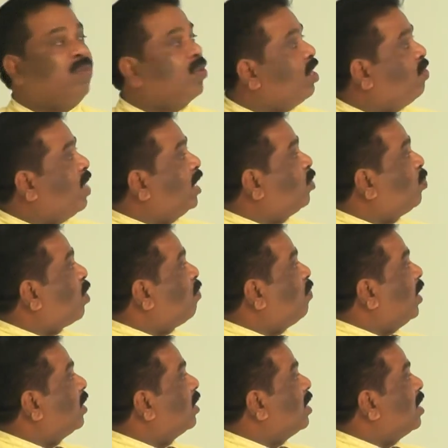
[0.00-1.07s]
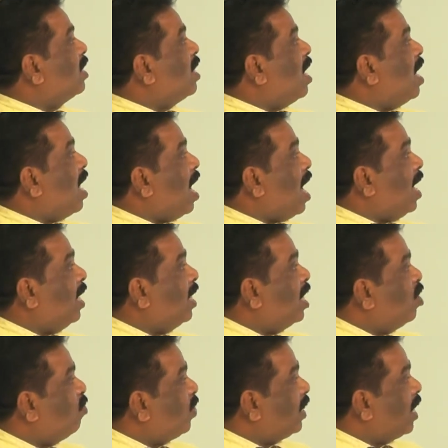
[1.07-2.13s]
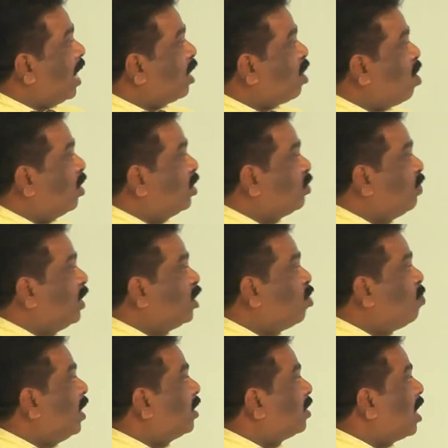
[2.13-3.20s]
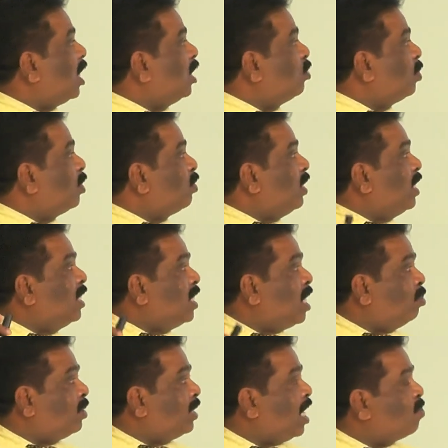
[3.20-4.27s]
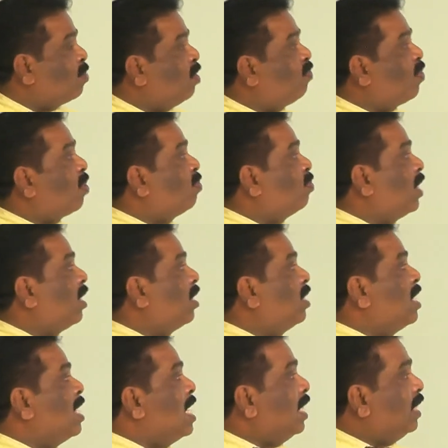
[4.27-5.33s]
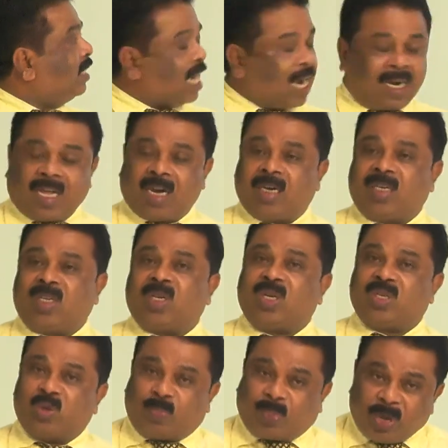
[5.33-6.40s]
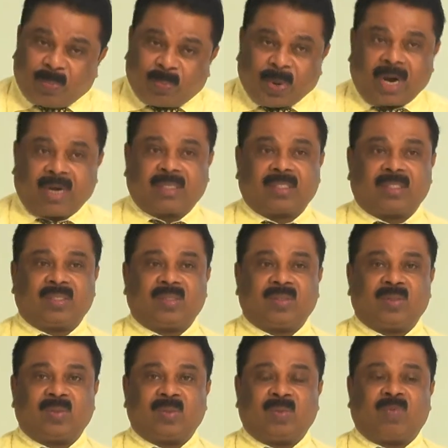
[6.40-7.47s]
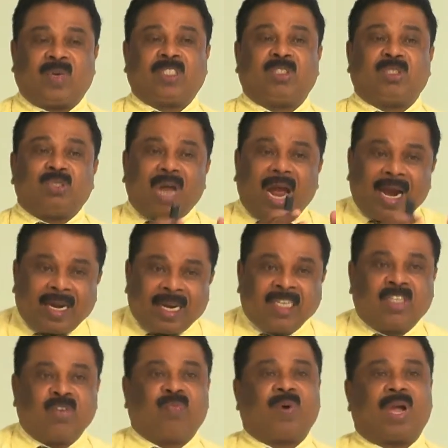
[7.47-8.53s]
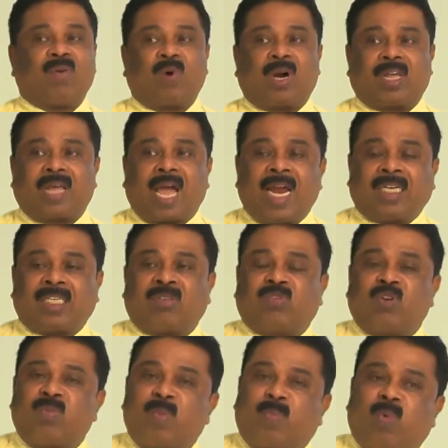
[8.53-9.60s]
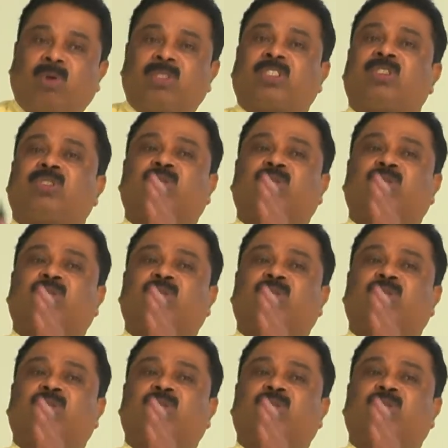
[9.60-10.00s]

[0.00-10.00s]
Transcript: revised profit. Identify the accounts which will be transferred to income statement from the journal you prepared. First you should identify what are the items will be posted to